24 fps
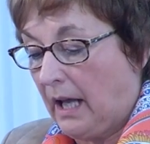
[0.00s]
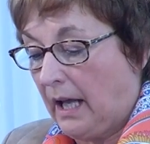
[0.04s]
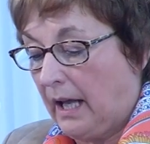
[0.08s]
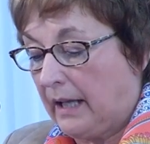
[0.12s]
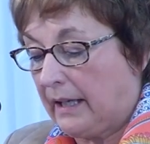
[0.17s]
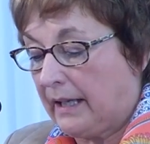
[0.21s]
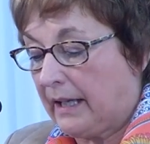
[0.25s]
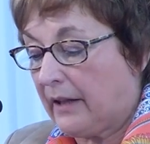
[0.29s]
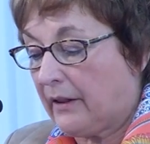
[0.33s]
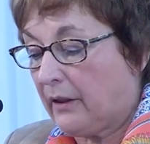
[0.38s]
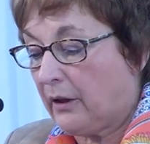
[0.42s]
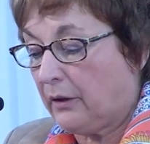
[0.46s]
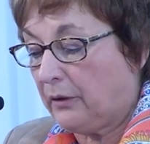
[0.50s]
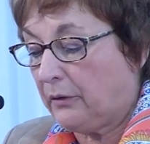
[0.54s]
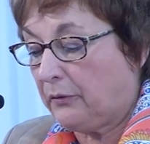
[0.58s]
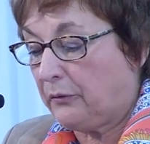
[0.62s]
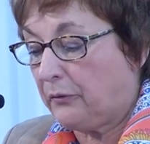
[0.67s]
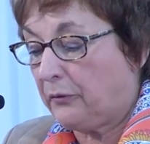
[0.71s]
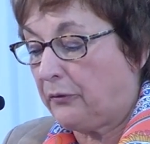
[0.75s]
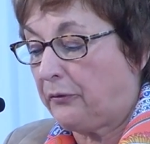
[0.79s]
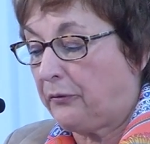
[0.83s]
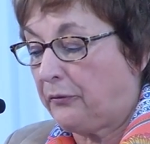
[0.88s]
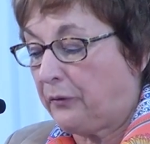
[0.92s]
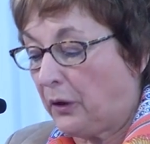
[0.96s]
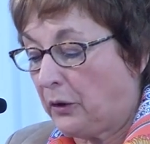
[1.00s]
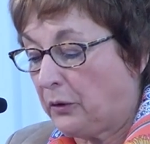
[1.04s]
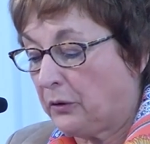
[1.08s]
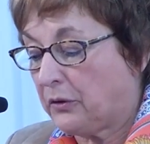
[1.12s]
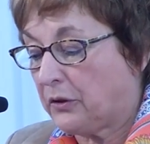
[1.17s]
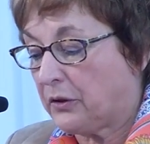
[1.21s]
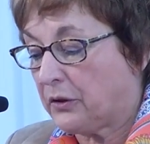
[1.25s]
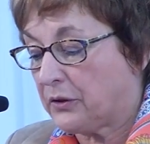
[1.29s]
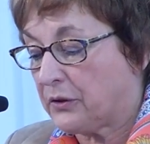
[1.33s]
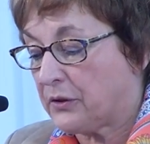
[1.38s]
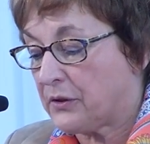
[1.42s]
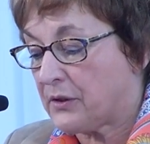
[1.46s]
Another
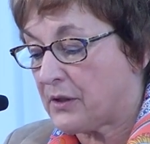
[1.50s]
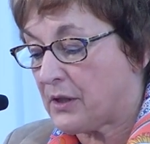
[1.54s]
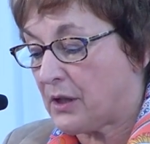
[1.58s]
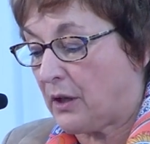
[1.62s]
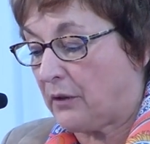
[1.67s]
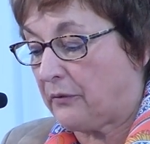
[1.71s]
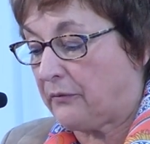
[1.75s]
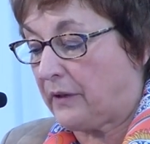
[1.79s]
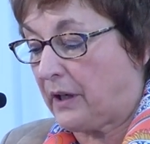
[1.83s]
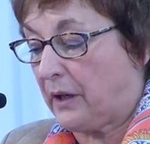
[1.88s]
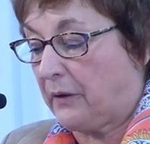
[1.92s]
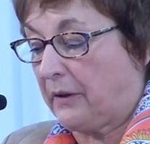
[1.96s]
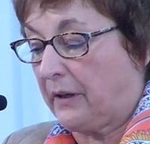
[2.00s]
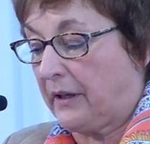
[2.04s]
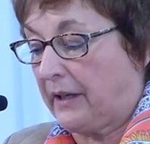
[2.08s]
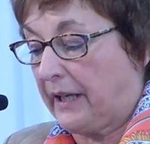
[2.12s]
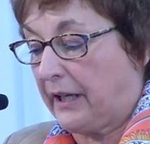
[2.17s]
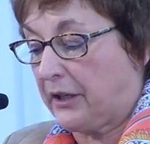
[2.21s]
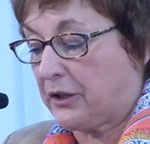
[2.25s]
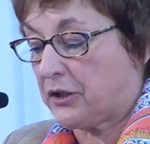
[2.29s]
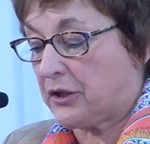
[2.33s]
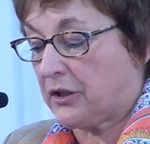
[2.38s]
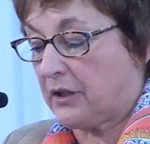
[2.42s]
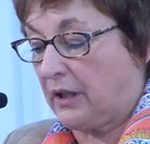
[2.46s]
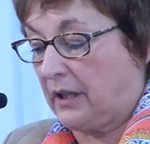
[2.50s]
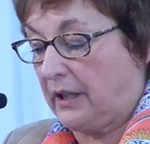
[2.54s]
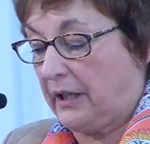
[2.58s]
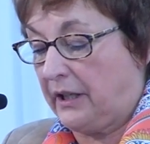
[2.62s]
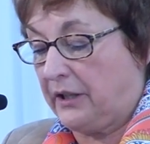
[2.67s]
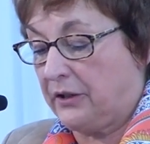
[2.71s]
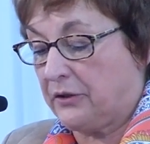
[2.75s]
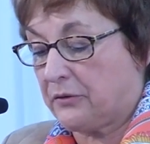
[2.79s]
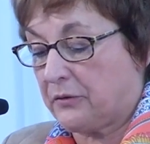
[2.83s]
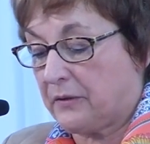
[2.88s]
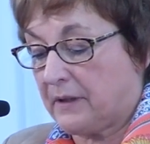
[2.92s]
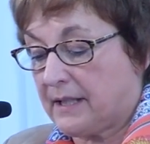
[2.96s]
focus of our national
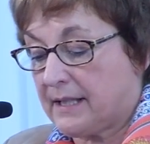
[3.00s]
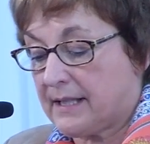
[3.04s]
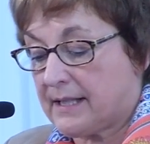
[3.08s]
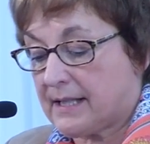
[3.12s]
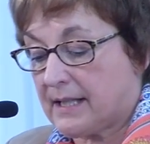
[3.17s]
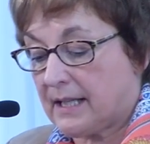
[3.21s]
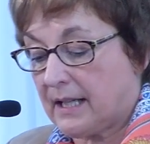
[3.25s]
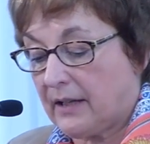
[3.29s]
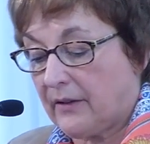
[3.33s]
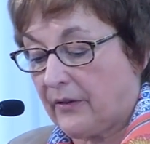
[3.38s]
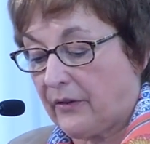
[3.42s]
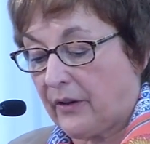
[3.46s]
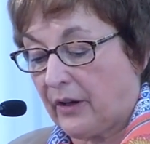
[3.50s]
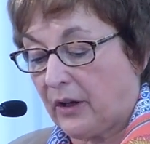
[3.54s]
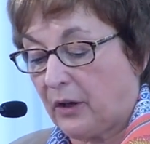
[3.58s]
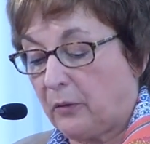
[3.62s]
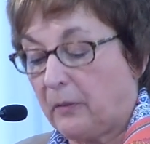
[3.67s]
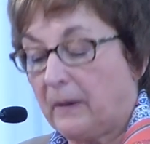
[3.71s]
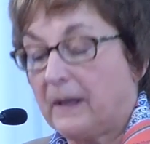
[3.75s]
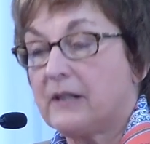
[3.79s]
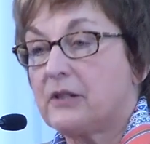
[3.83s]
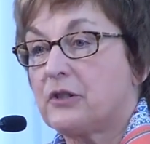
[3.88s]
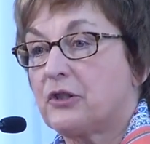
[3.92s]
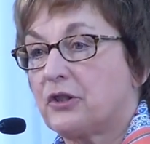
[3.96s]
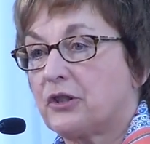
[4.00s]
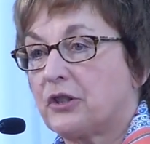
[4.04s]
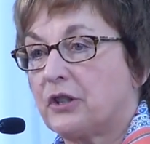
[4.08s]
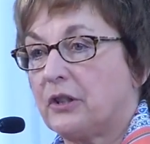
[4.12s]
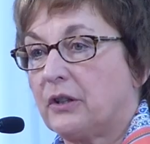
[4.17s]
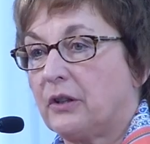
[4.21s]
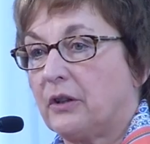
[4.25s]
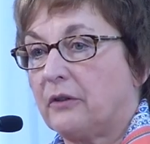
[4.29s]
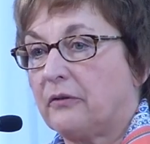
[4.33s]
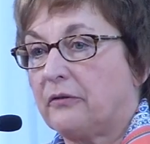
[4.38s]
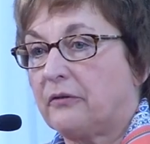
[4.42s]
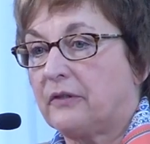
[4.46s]
interest is the
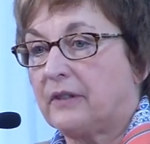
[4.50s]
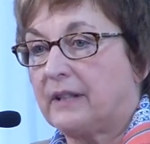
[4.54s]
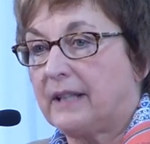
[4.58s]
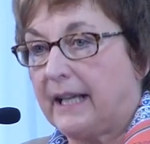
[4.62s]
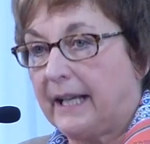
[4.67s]
question of